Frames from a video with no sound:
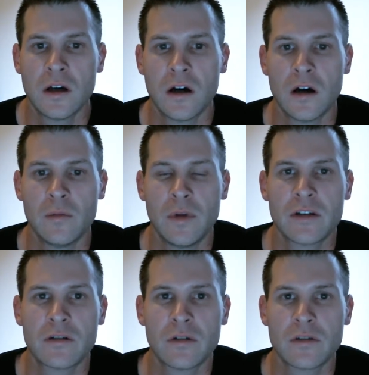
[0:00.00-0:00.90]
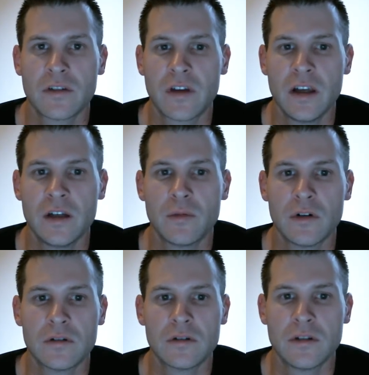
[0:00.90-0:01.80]
uh, make your goals
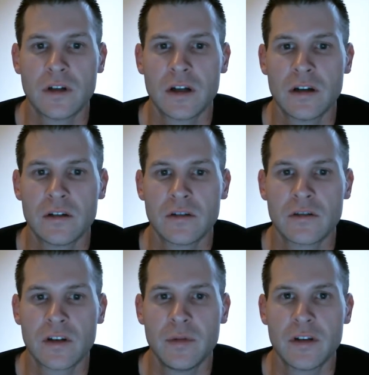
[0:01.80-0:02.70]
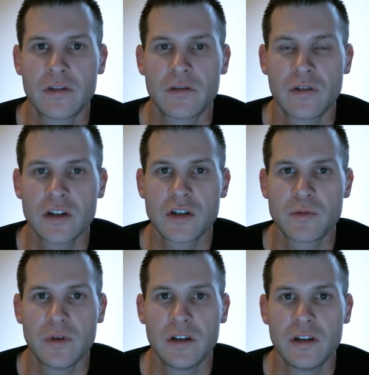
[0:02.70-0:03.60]
attainable. You gotta, there's got to be a
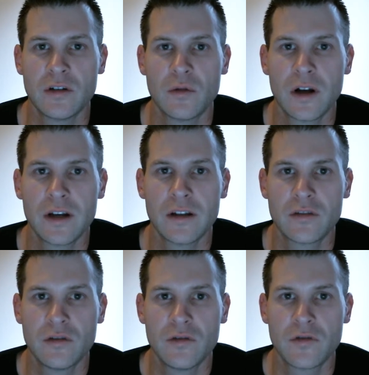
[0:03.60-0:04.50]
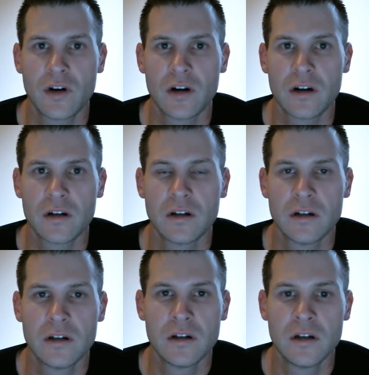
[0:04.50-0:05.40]
stretch, but you don't want it too far
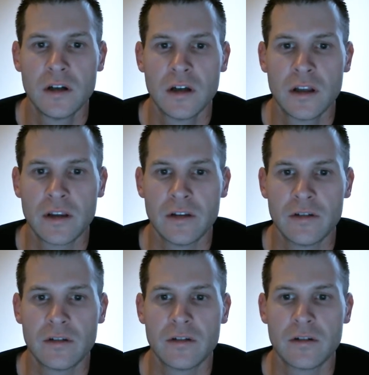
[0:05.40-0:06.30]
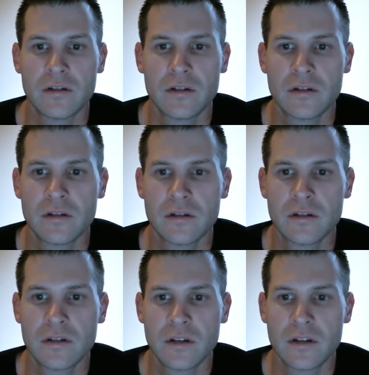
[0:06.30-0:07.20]
that you're
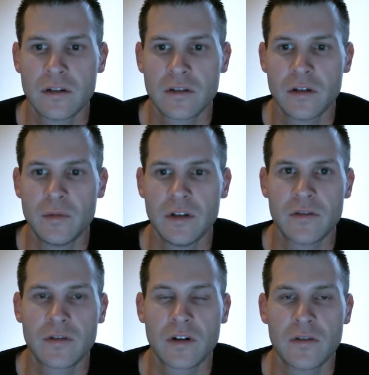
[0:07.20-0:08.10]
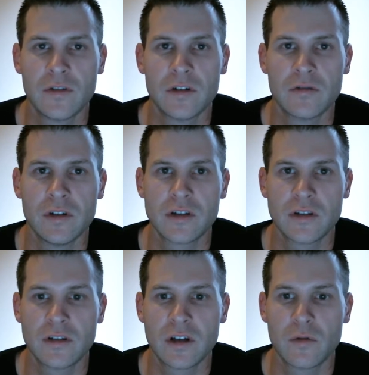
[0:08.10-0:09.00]
it's going to be difficult for you to reach
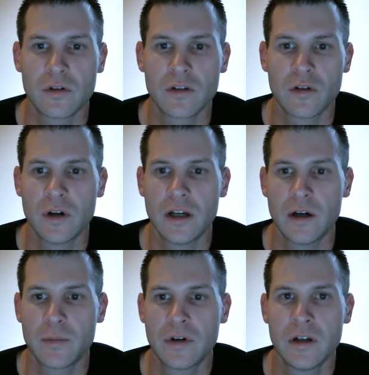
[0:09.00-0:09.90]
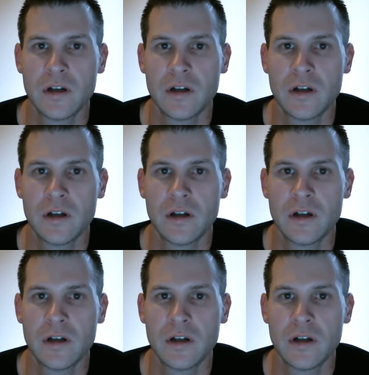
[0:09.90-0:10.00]
it. You got to work your way up